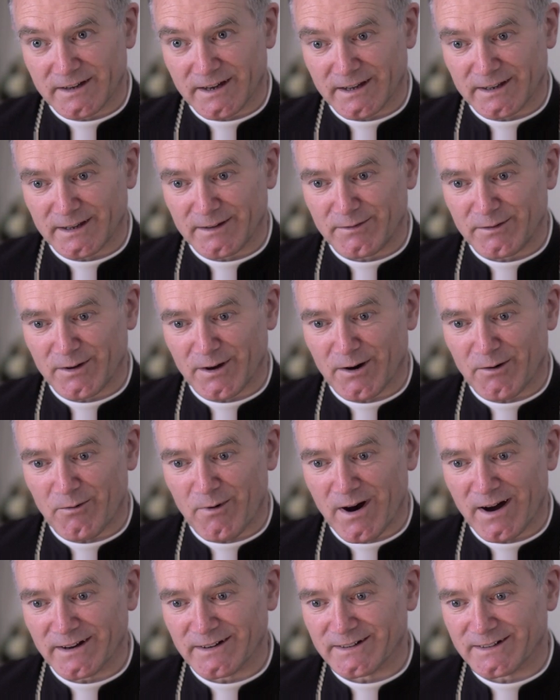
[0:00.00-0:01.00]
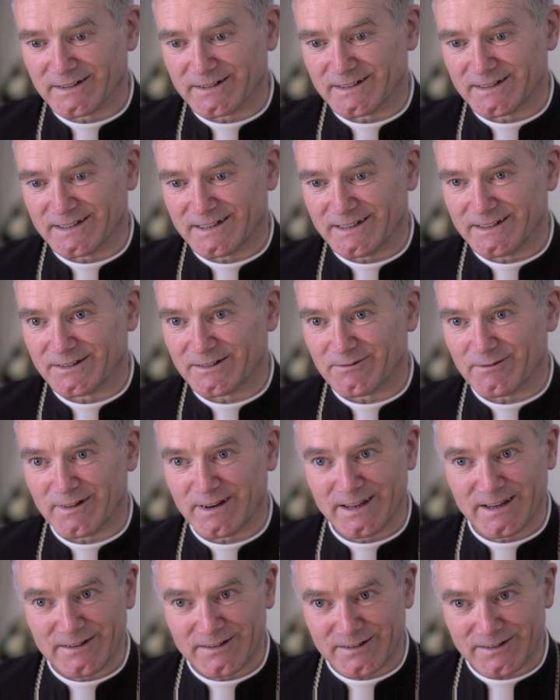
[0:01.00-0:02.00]
And if you are one in the
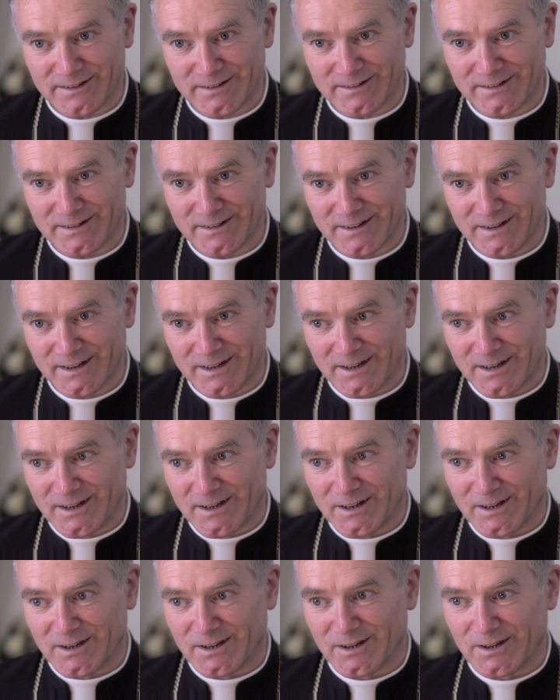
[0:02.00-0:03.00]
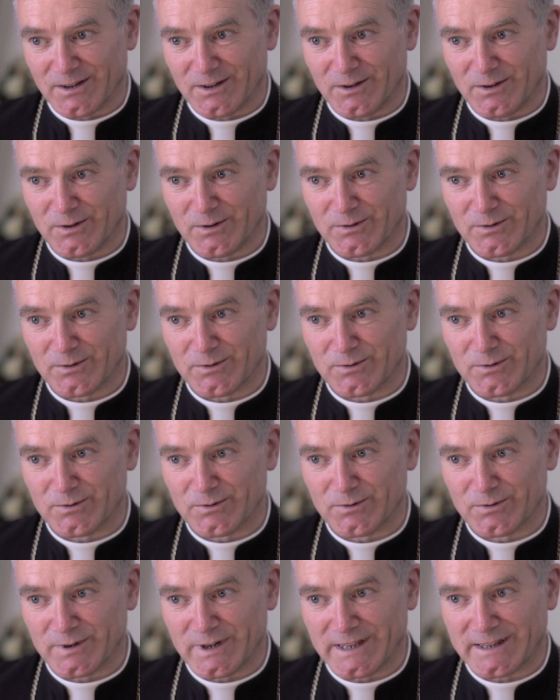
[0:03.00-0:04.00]
religion,
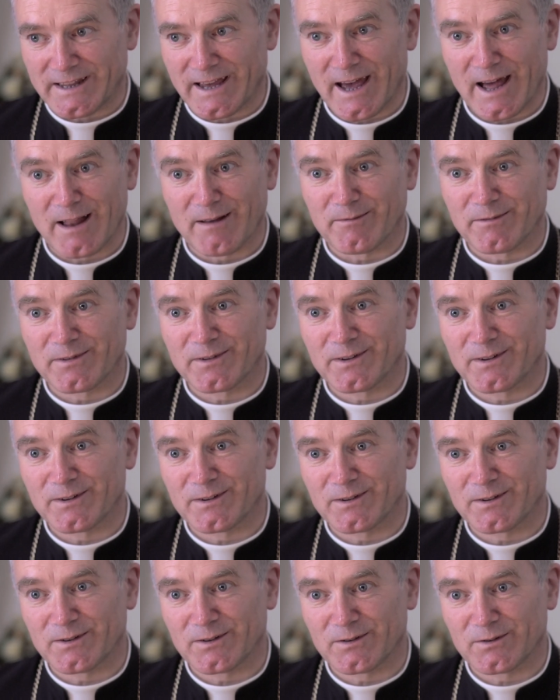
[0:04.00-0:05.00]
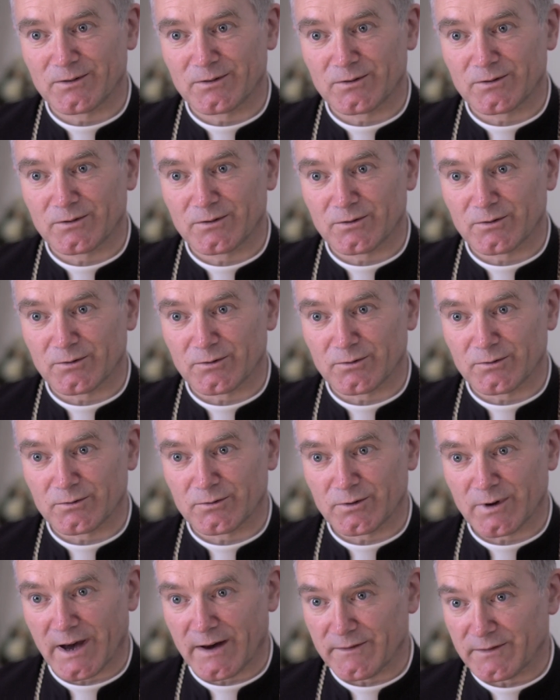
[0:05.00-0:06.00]
you, it helps to,
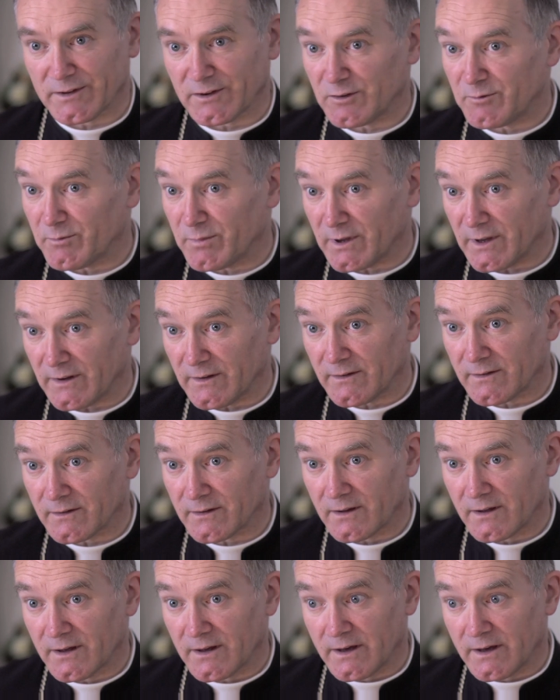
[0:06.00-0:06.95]
to have this peace.